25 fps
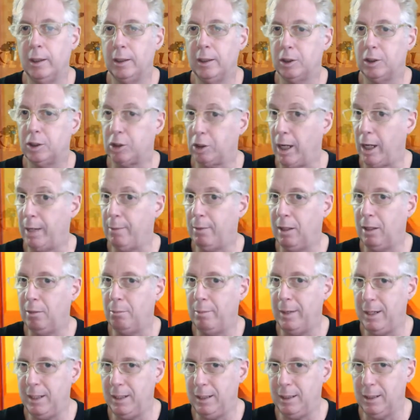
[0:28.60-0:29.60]
Tribal
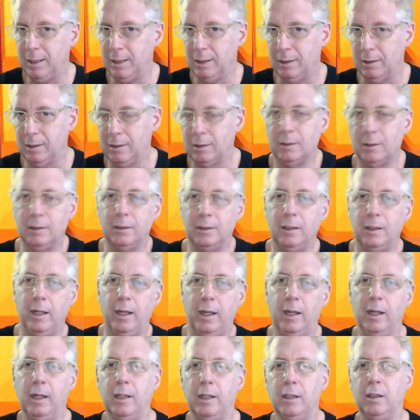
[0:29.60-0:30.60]
Mania.
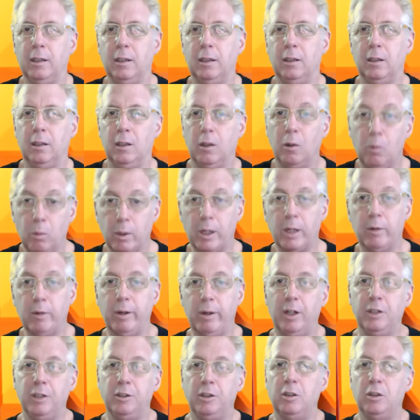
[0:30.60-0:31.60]
And what are we
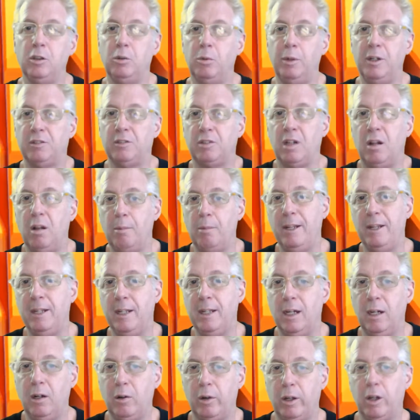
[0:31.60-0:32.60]
going to do with Tribal
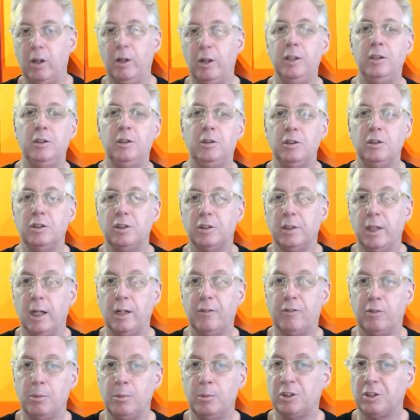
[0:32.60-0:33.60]
Mania? We're going to
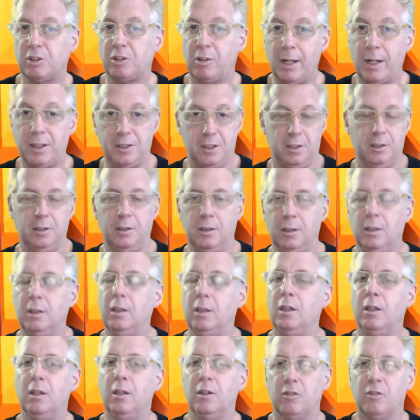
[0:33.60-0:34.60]
start from scratch,
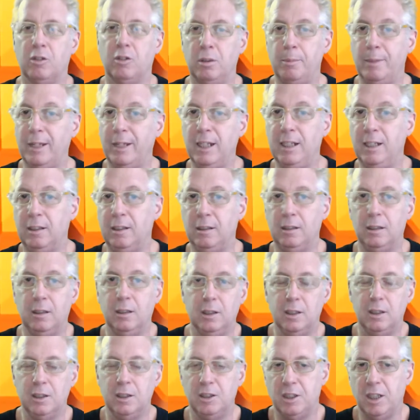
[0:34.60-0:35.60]
from the beginning.
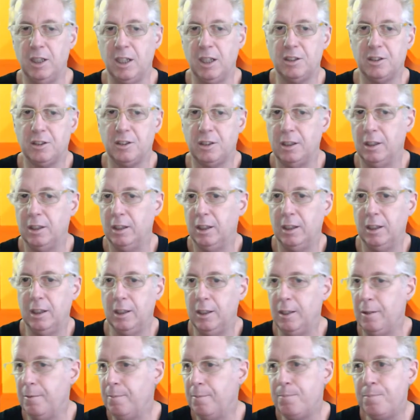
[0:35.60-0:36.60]
Just
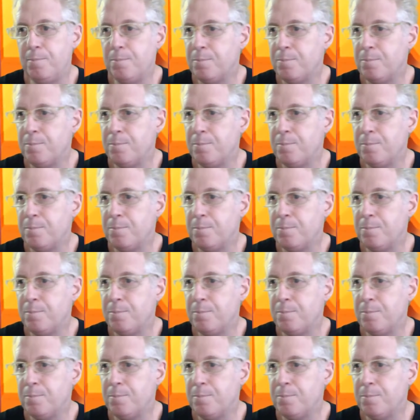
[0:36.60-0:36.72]
imagine